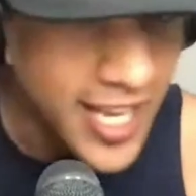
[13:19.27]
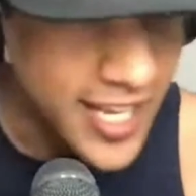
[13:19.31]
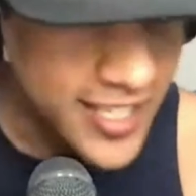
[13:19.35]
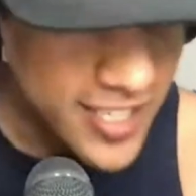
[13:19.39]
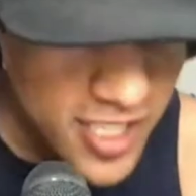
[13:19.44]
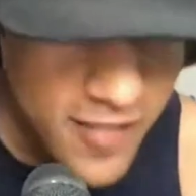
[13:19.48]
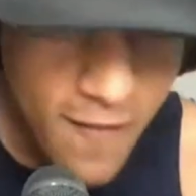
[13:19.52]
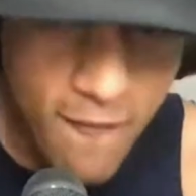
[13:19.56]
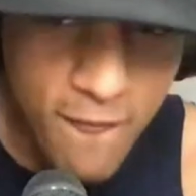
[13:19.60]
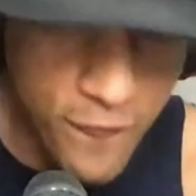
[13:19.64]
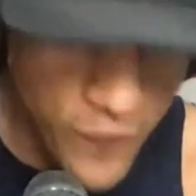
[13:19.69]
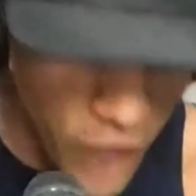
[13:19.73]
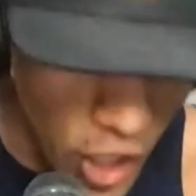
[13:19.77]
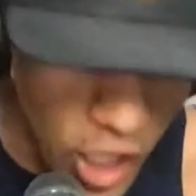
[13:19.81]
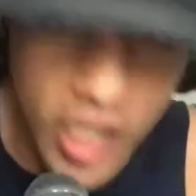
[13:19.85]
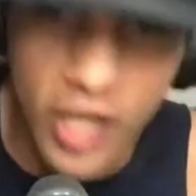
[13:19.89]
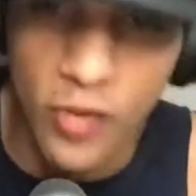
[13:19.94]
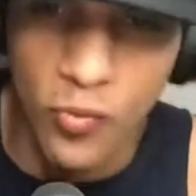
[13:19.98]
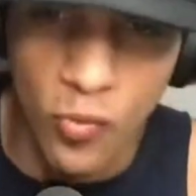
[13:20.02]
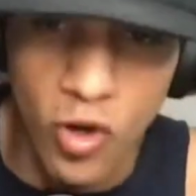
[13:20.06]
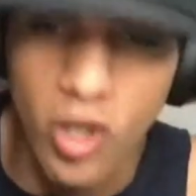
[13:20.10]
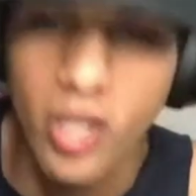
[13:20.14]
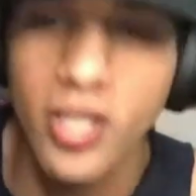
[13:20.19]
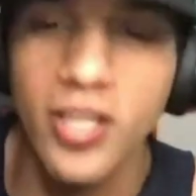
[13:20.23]
It doesn't
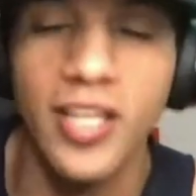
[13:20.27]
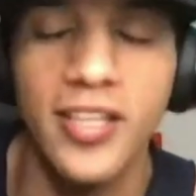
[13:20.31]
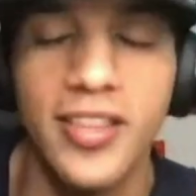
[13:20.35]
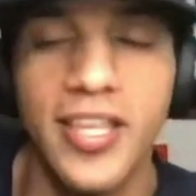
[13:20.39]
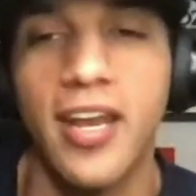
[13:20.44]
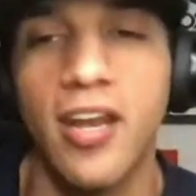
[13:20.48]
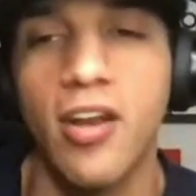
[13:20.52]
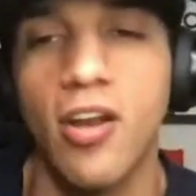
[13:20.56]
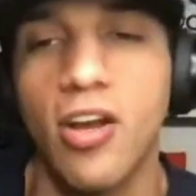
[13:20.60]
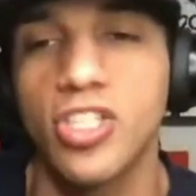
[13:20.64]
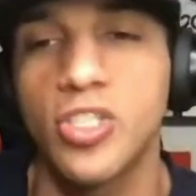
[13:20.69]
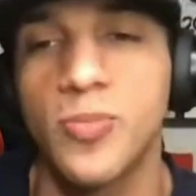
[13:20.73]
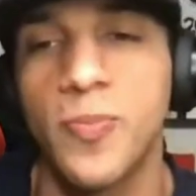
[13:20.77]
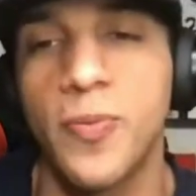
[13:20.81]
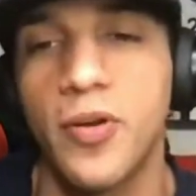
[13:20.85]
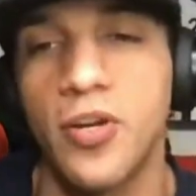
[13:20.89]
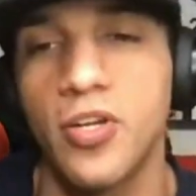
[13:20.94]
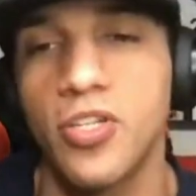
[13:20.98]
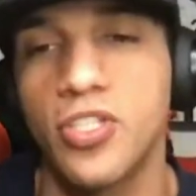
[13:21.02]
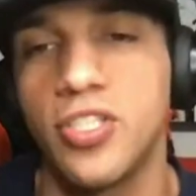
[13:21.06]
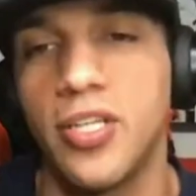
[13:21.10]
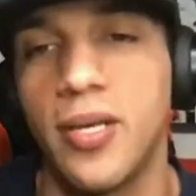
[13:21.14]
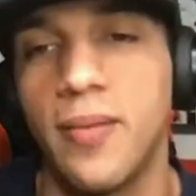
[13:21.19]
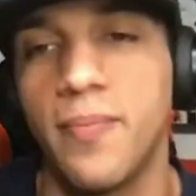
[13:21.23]
fucking work like that in
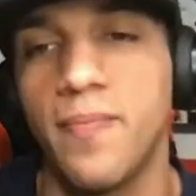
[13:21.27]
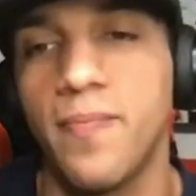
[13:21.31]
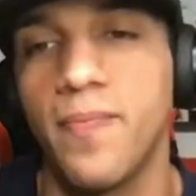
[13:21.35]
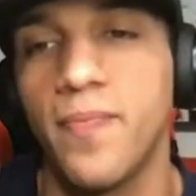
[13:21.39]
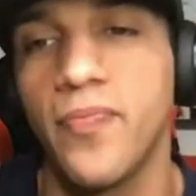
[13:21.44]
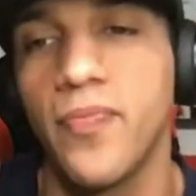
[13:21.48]
entrepreneurship.